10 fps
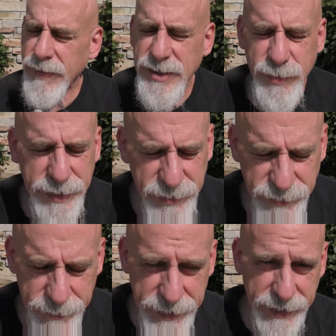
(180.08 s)
sweetness
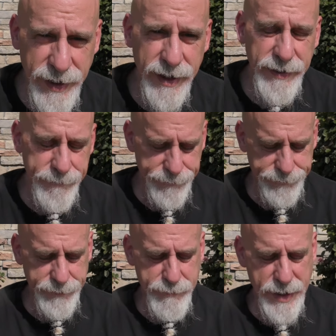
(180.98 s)
from the uh,
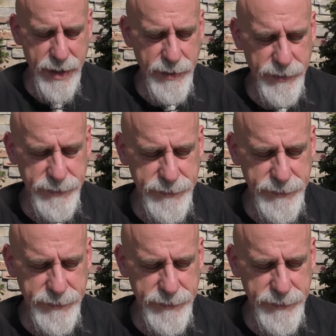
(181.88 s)
bell.